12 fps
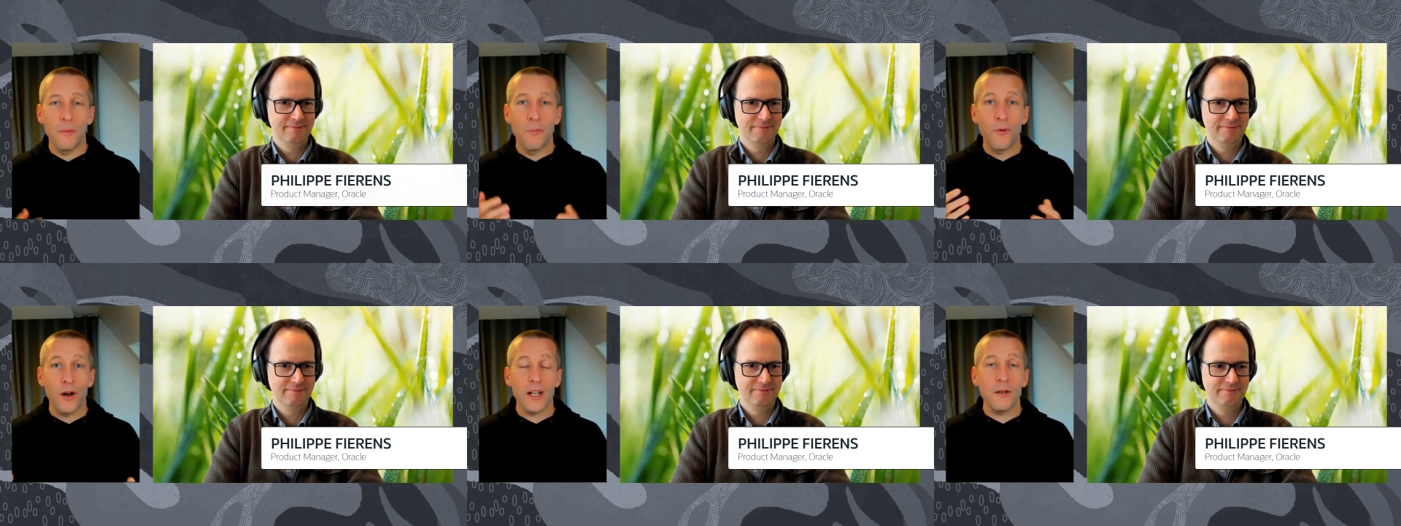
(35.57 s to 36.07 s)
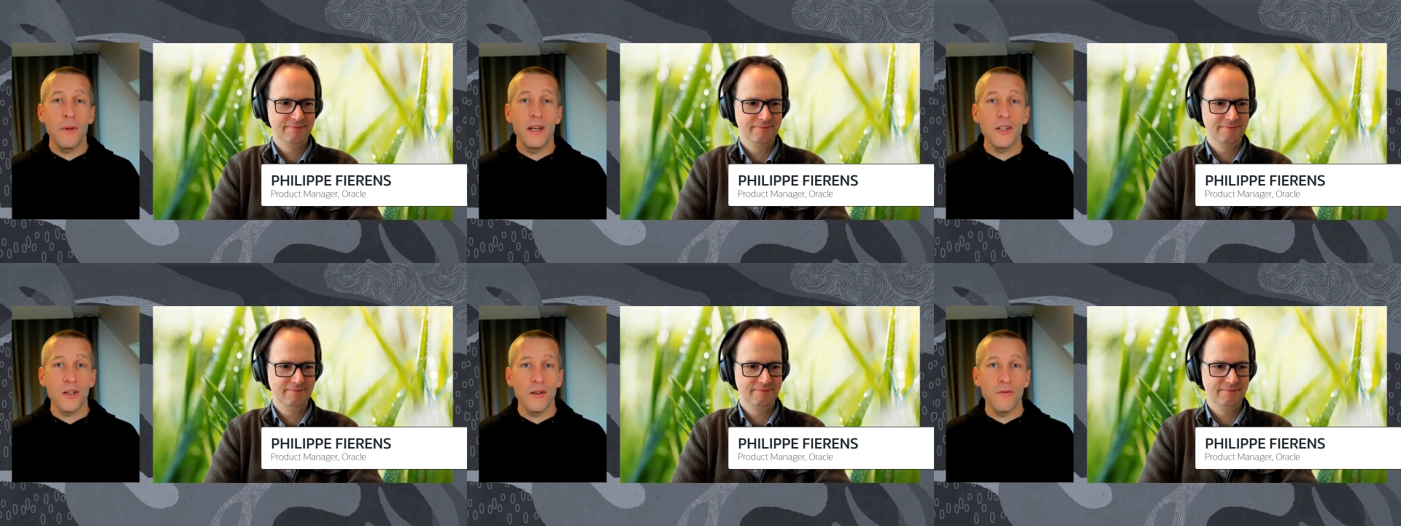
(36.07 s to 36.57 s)
Speaker 1: product
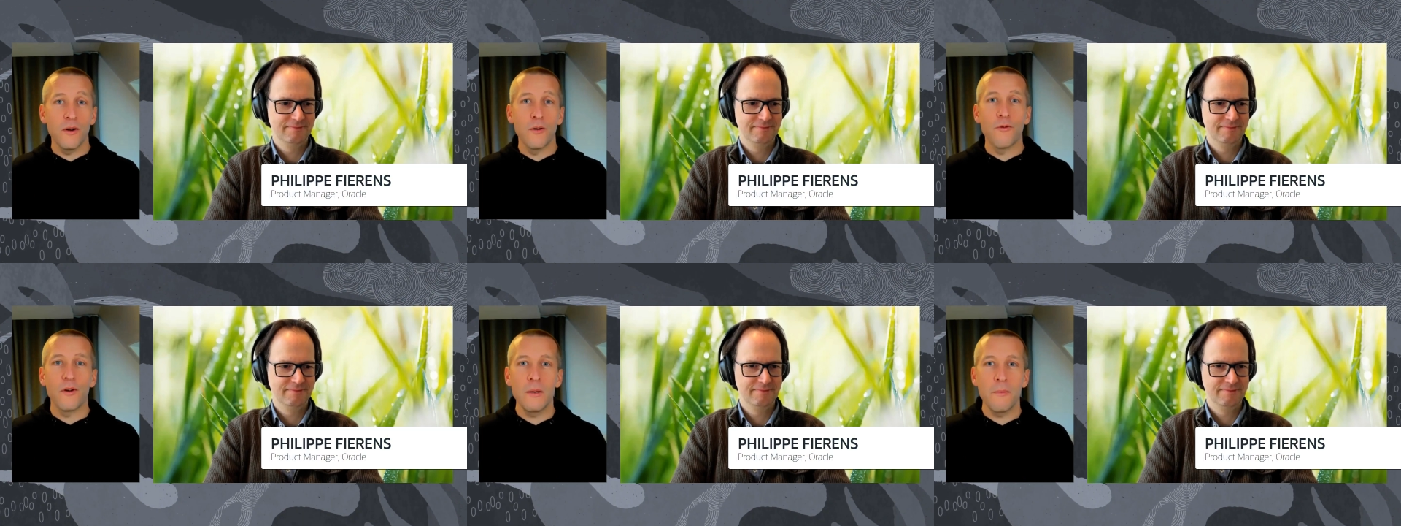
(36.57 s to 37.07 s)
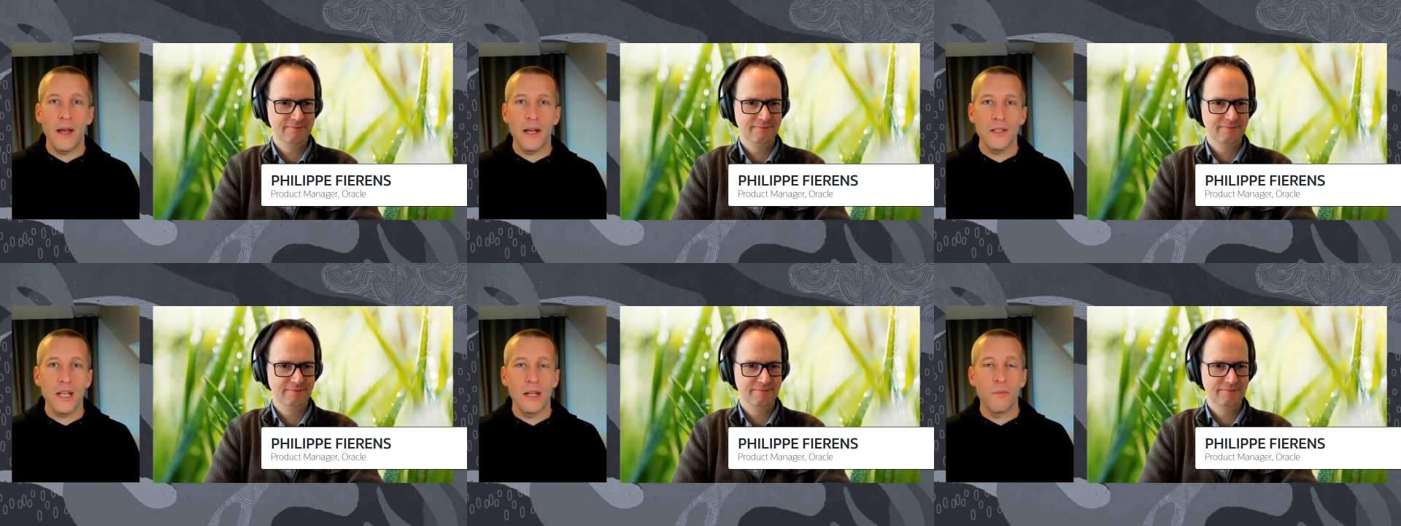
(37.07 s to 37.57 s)
manager for Fleet
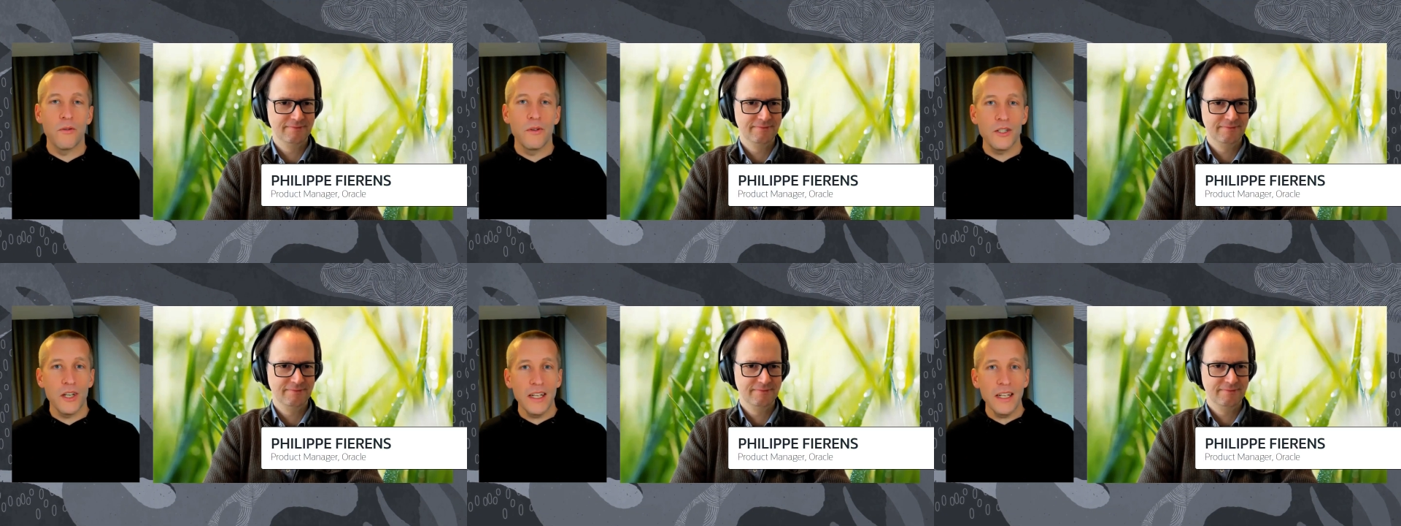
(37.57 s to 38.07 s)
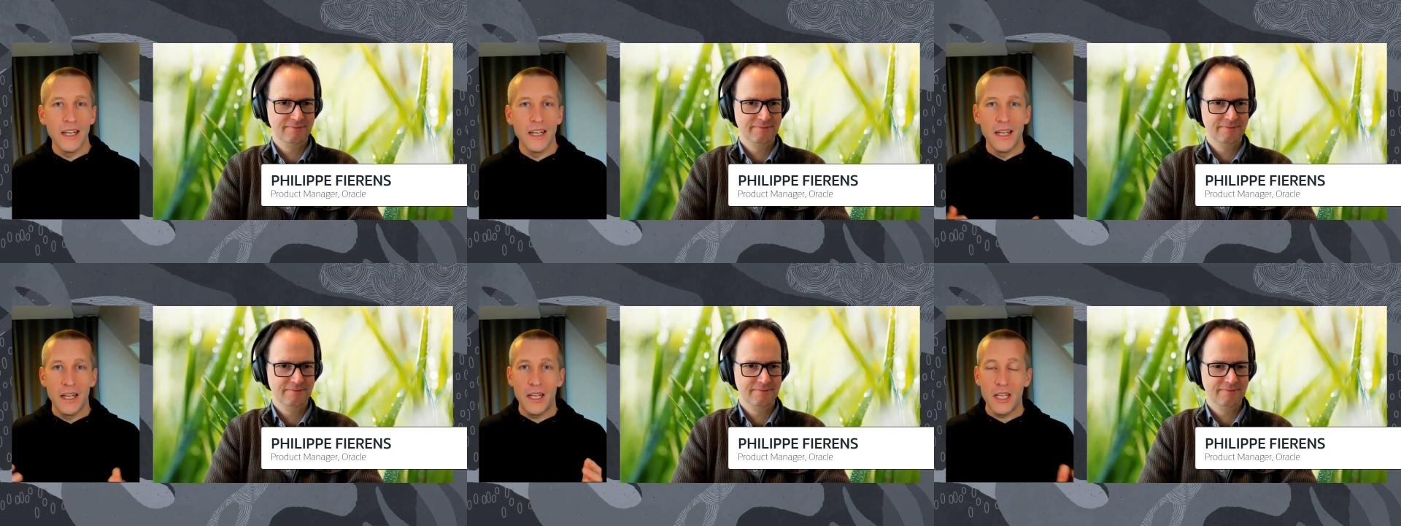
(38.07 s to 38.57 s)
Patching and Provisioning.
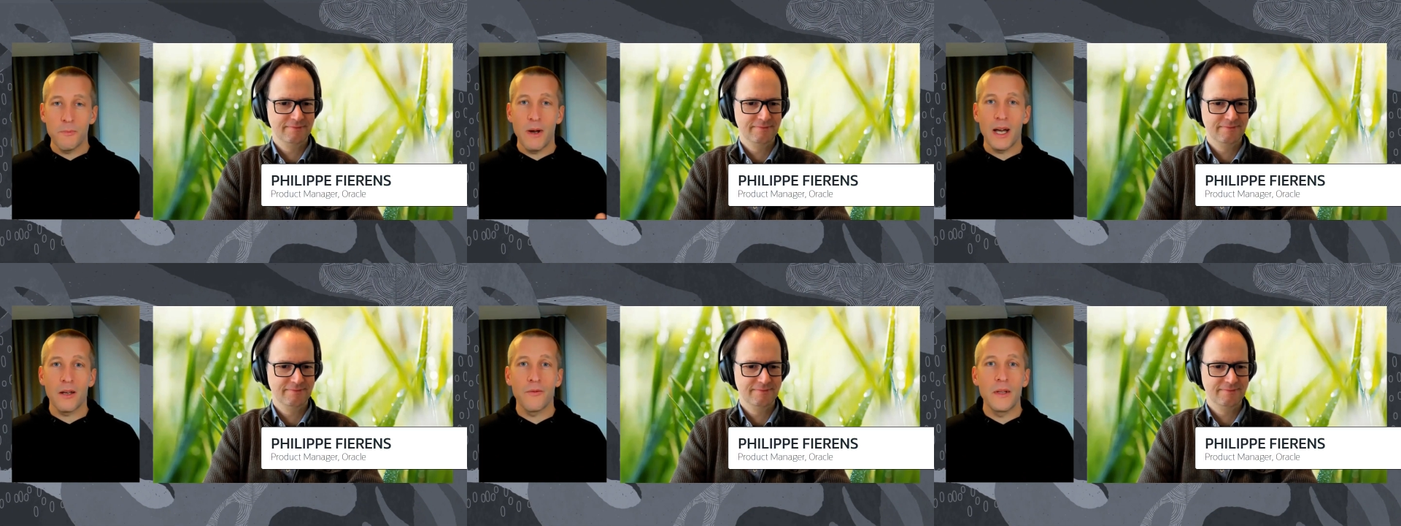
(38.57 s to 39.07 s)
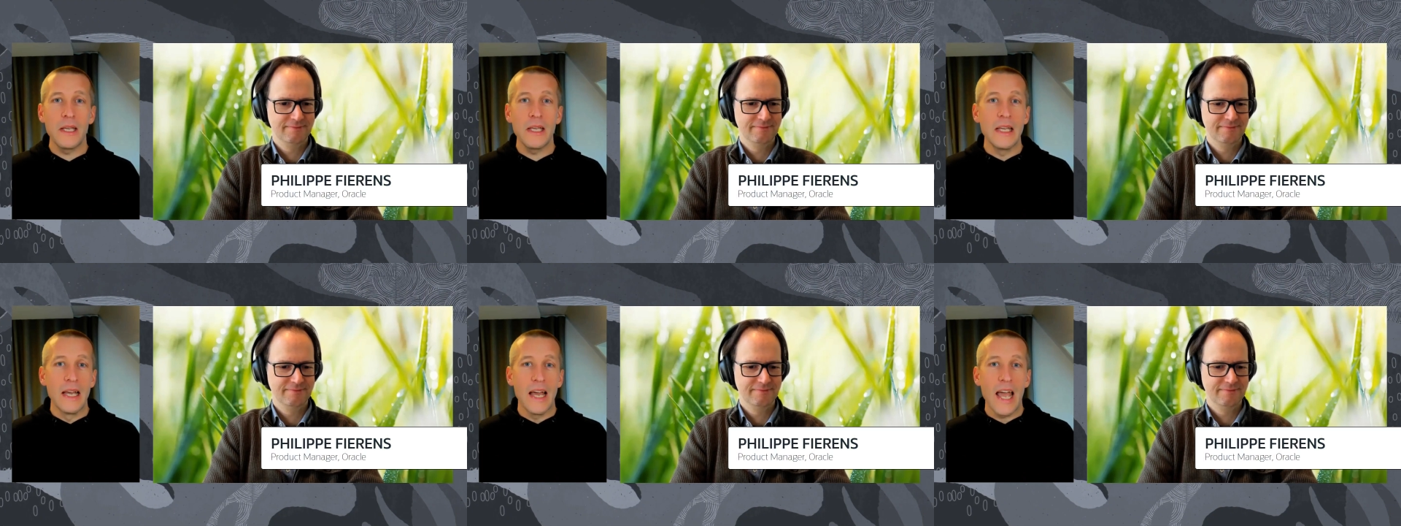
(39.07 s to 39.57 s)
He's part of
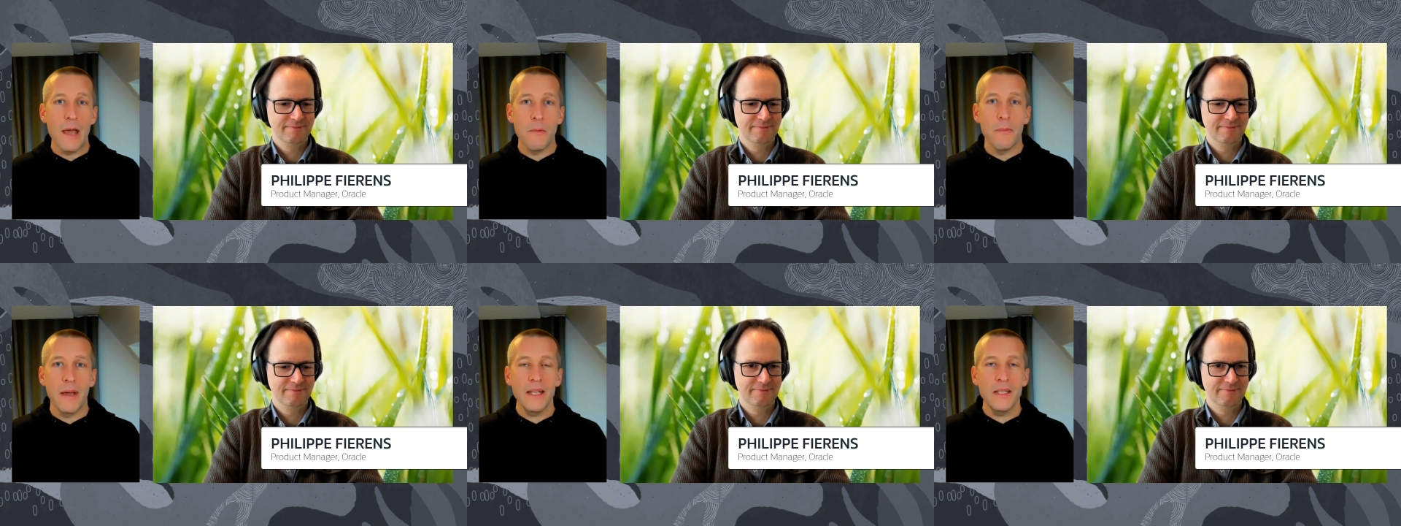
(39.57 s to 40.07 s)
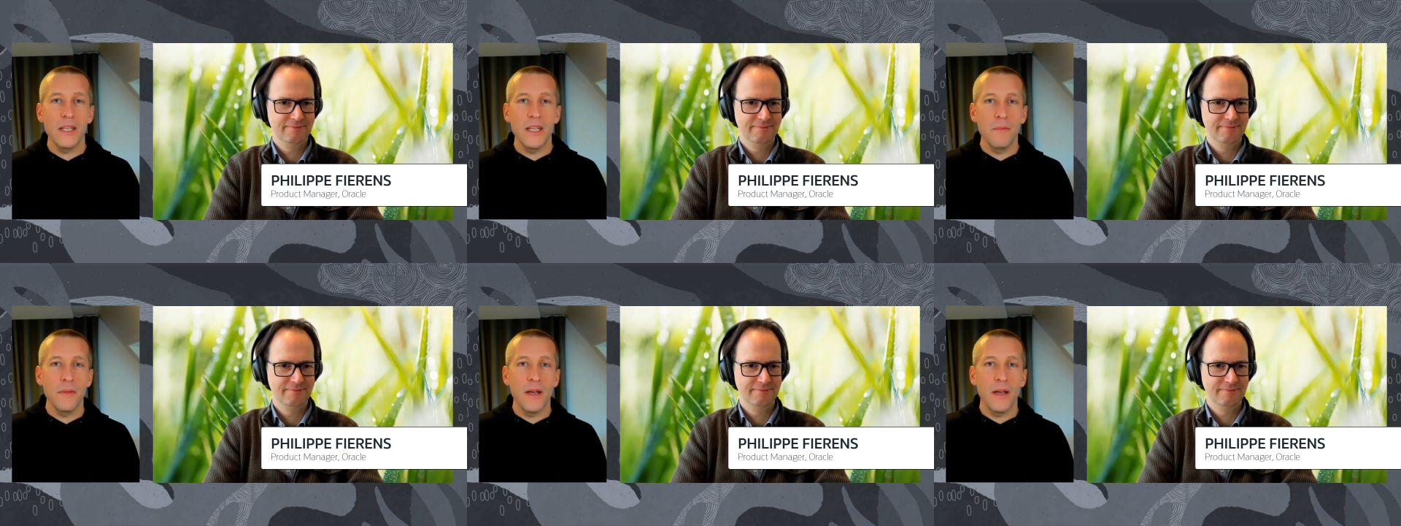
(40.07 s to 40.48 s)
the M M A team